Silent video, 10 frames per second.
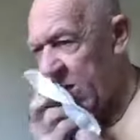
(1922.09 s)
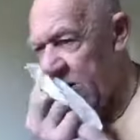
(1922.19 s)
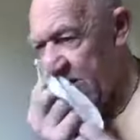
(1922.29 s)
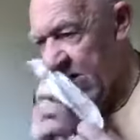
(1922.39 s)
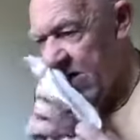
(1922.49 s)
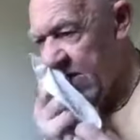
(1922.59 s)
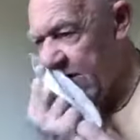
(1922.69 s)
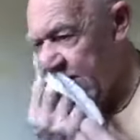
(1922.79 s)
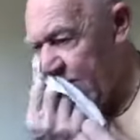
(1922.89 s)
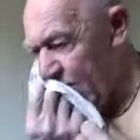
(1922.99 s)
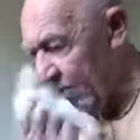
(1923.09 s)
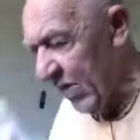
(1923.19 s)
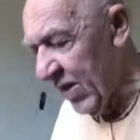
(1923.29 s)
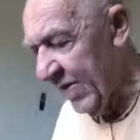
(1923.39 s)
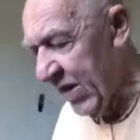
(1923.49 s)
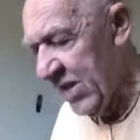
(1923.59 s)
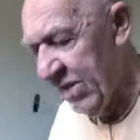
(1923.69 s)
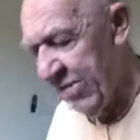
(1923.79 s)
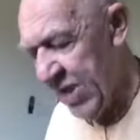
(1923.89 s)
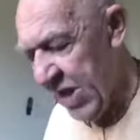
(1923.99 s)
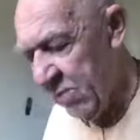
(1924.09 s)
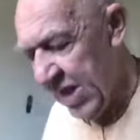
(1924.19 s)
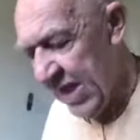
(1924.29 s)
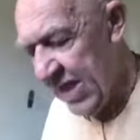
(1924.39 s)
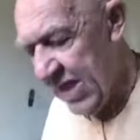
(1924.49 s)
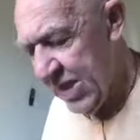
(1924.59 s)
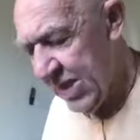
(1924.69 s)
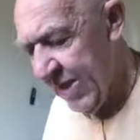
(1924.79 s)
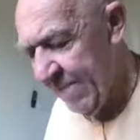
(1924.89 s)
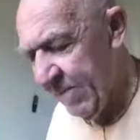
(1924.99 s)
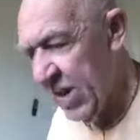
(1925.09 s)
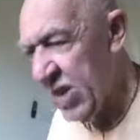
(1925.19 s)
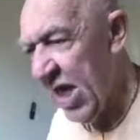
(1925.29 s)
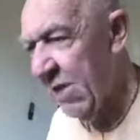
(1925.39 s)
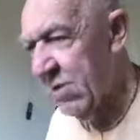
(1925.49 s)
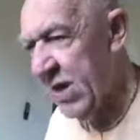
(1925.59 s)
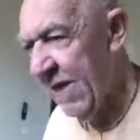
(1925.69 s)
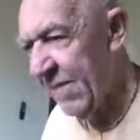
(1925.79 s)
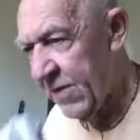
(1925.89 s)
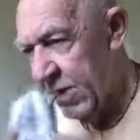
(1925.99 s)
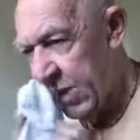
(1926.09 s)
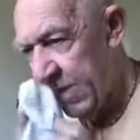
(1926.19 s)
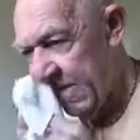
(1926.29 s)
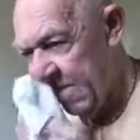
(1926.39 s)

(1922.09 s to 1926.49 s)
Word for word: to. And the result is the child suffers.